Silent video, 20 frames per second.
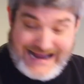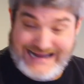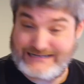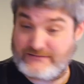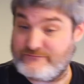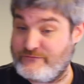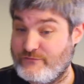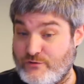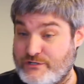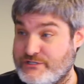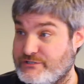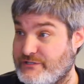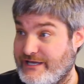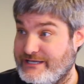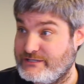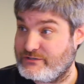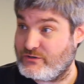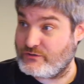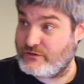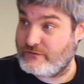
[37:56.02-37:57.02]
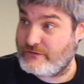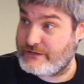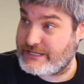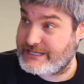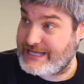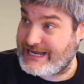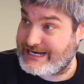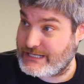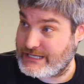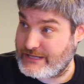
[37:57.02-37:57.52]
unfortunately, I don't know the
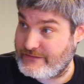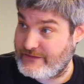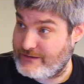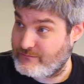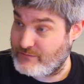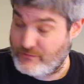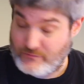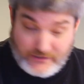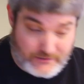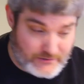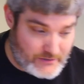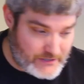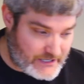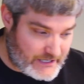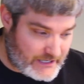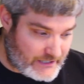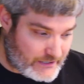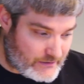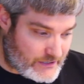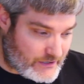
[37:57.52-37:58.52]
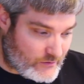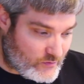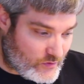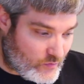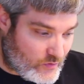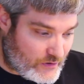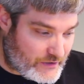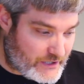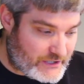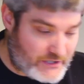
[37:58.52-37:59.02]
status of that, but my understanding is they were
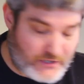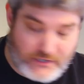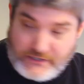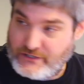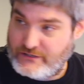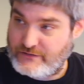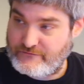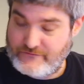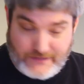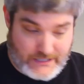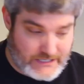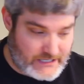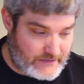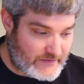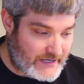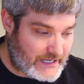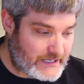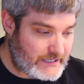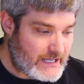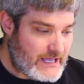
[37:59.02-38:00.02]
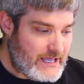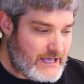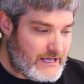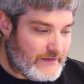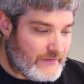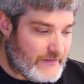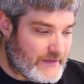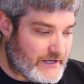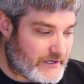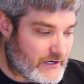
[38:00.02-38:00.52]
working on uh, fixing that.
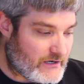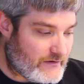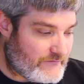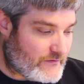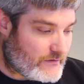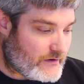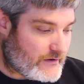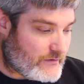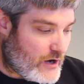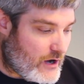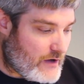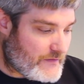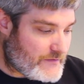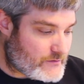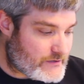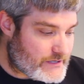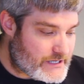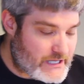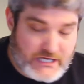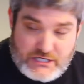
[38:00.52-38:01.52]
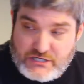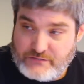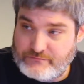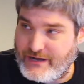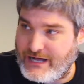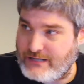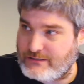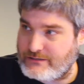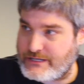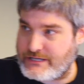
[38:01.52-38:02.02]
Then uh, for authorization
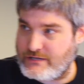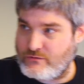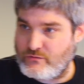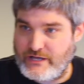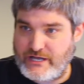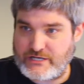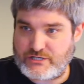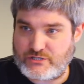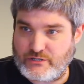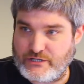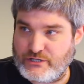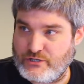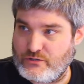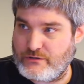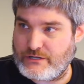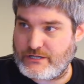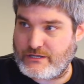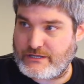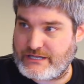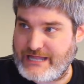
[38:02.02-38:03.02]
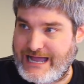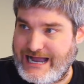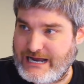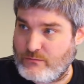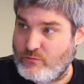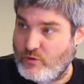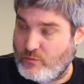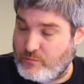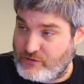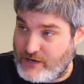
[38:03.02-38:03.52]
policy, we actually use a
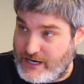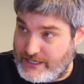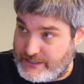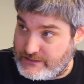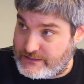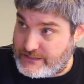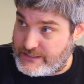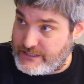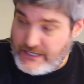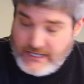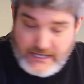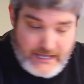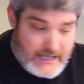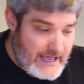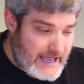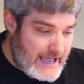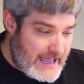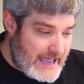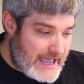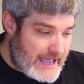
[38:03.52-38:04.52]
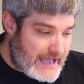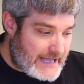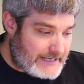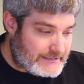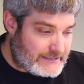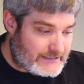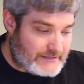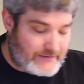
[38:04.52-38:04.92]
XACML product and uh,